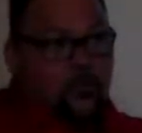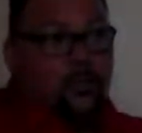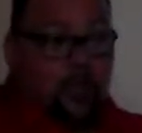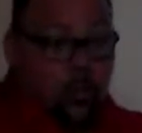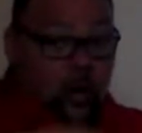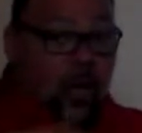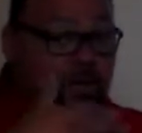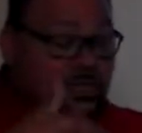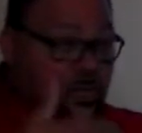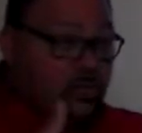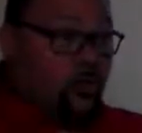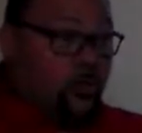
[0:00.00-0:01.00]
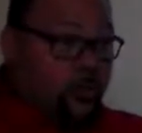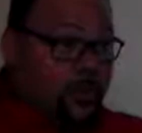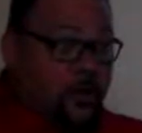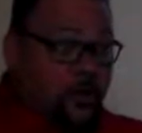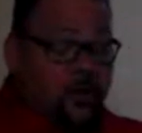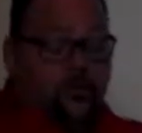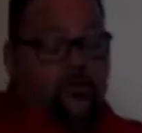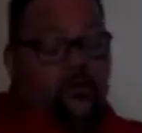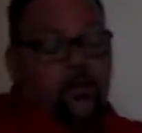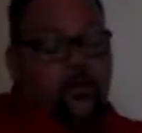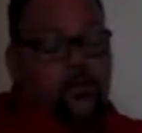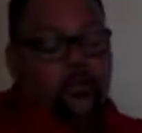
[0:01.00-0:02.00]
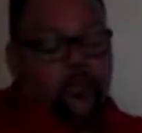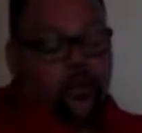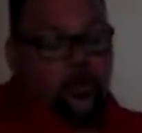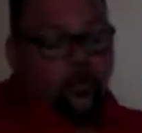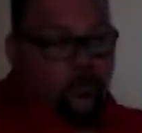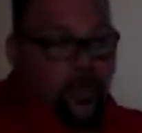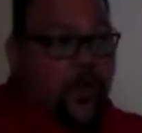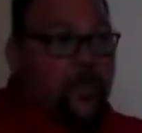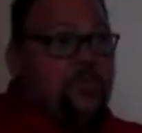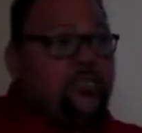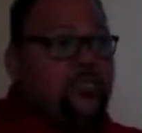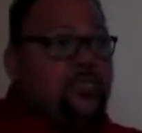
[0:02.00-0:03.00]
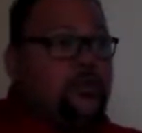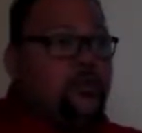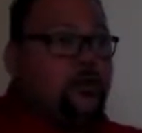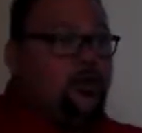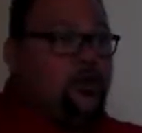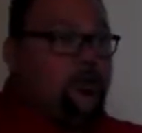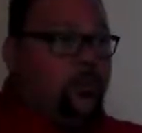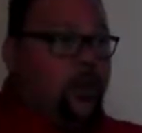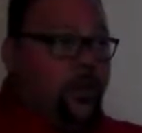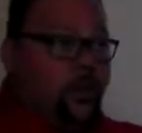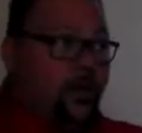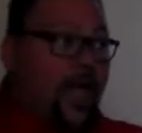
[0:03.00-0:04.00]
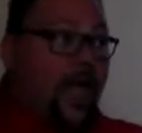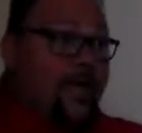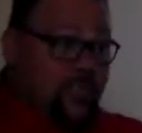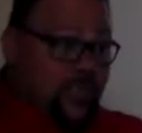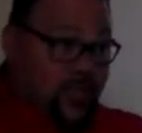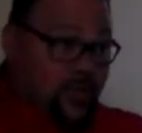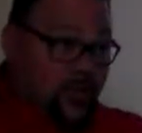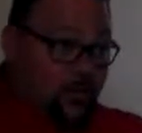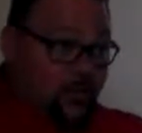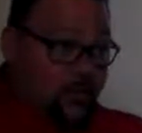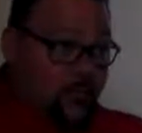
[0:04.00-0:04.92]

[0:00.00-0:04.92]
The more oxygen you're depleted of. You're going to go from anxious to being agitated.